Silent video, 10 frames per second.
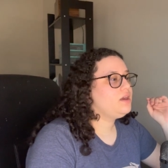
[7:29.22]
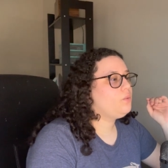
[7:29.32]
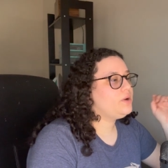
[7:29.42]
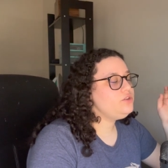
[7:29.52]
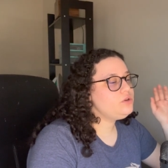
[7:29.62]

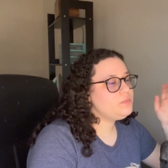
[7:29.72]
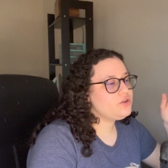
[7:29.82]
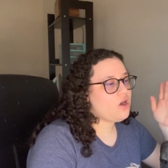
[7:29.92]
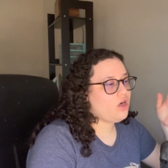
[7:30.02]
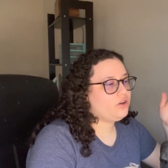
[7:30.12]
when you
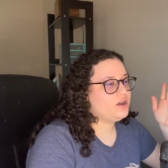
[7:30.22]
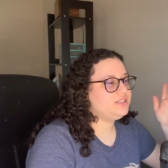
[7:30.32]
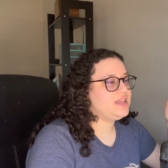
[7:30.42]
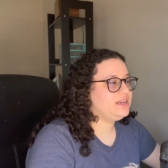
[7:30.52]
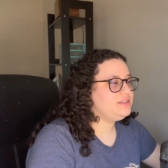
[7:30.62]
compare the
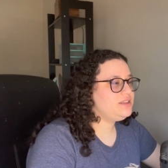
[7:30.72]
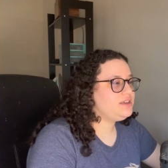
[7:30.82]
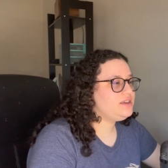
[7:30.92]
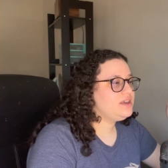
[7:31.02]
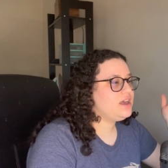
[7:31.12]
Holocaust to
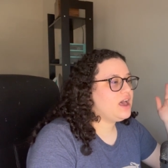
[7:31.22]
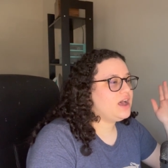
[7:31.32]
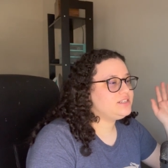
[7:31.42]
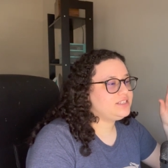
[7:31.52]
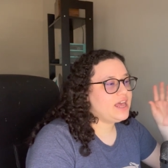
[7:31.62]
anything,
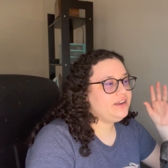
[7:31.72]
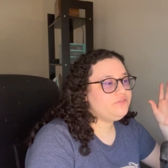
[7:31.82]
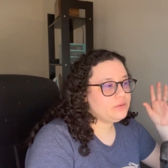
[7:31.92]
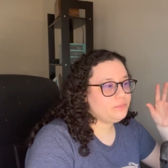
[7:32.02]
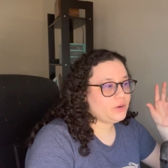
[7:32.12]
aside
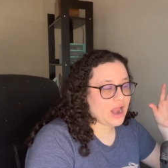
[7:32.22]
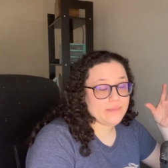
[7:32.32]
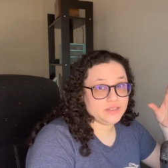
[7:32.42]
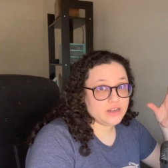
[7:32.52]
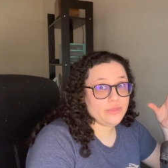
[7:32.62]
from
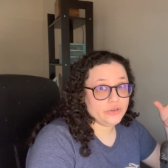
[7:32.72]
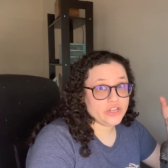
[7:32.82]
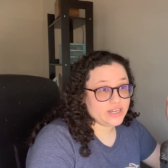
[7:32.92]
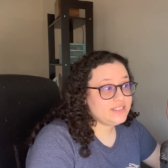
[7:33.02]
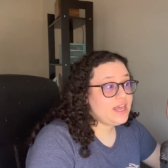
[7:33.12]
perhaps another
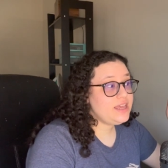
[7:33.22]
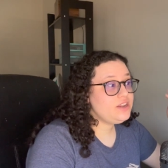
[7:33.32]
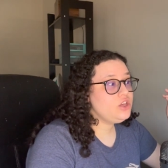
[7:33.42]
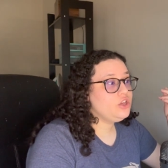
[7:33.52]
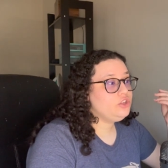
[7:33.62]

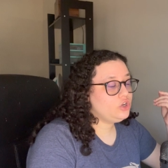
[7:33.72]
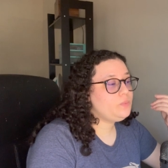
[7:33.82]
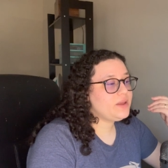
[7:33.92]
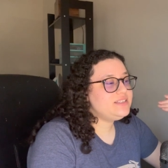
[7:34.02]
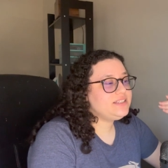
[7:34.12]
genocide, you're
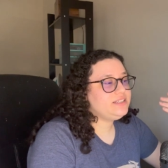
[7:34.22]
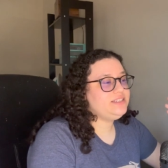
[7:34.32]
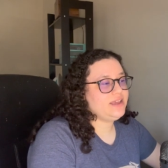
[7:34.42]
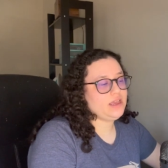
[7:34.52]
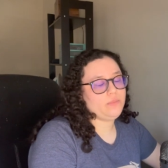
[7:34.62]
basically
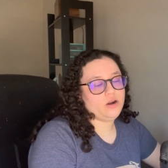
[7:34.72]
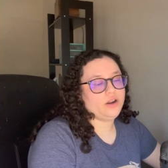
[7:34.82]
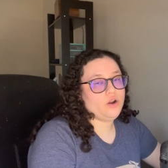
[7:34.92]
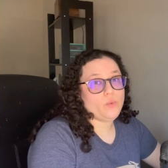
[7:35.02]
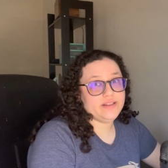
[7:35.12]
taking part
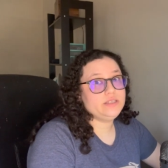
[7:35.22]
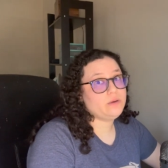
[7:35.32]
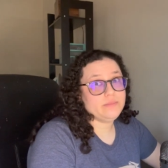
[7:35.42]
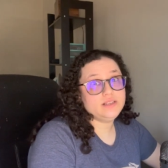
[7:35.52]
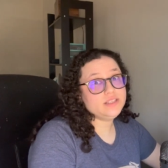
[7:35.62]
in a white
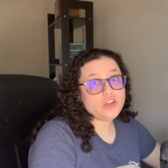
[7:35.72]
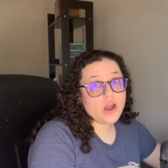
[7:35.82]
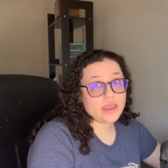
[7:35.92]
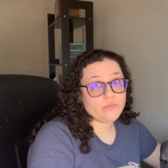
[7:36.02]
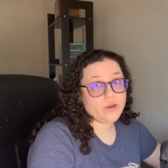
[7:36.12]
supremacist
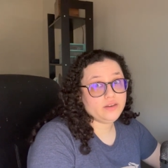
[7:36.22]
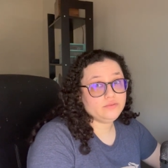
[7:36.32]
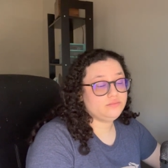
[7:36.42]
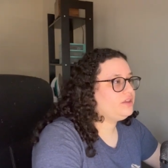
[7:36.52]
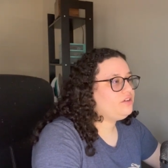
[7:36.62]
talking point.
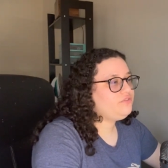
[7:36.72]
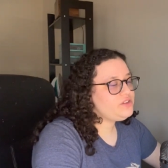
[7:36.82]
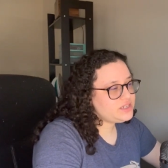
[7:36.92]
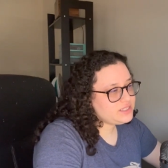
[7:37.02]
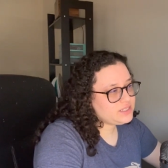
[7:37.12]

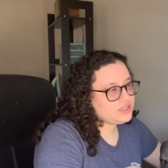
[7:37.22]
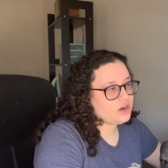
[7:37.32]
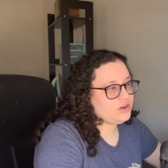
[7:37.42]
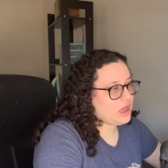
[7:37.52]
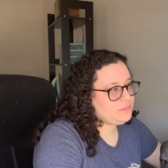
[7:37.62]
Fetuses
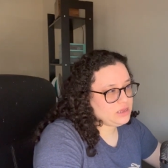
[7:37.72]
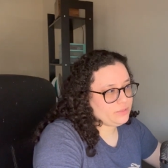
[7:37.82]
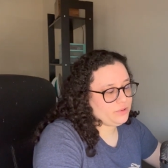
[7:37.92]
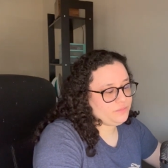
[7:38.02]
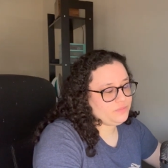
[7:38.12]
are not
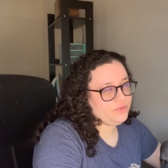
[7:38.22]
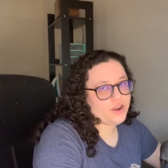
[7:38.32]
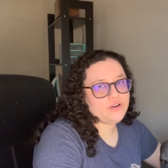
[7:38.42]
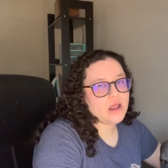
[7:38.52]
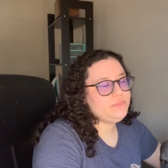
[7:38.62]
people. They
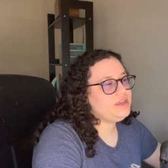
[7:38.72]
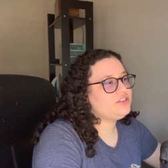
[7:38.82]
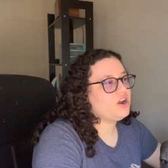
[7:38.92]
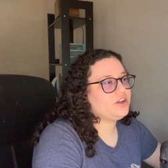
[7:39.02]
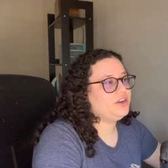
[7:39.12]
are not being
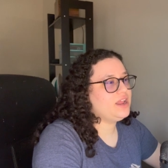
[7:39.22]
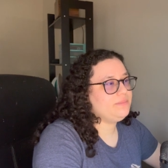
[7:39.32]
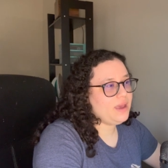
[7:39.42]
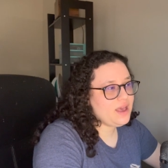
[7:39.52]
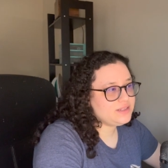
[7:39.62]
targeted en
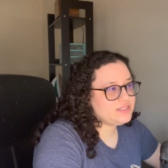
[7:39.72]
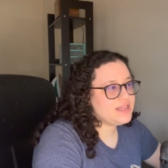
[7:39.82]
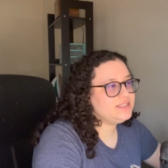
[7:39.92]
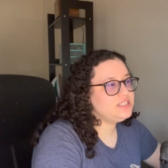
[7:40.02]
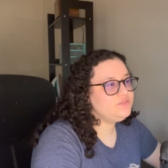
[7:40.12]
masse,
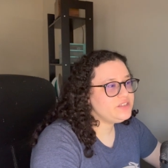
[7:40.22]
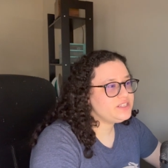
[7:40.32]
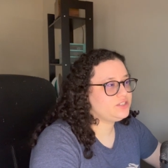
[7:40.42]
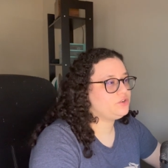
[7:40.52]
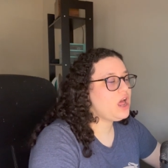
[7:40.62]
and since
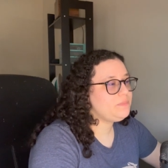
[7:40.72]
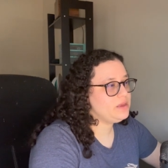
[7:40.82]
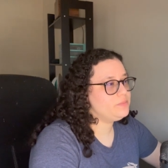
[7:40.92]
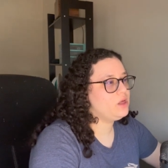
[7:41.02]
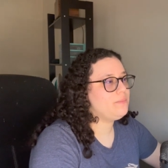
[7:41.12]
fetuses are not
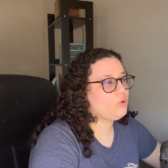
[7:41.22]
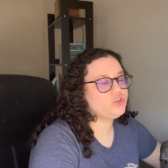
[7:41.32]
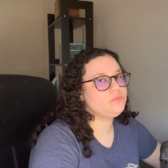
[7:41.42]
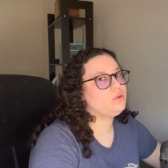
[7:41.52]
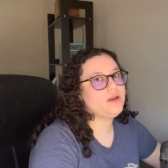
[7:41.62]
people,
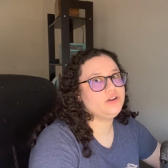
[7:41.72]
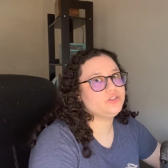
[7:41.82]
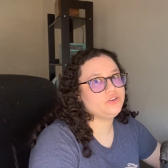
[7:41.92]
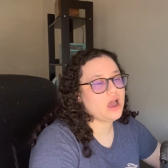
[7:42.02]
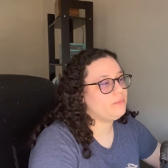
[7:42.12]
abortion providers
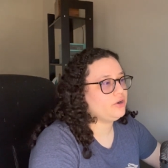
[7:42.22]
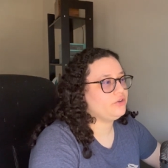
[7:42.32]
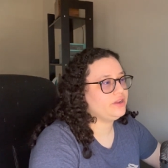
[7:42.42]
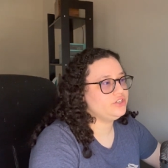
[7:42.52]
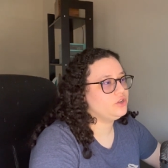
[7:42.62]
are not
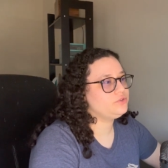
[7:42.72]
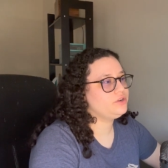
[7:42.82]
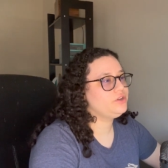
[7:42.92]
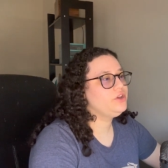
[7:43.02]
murdering children.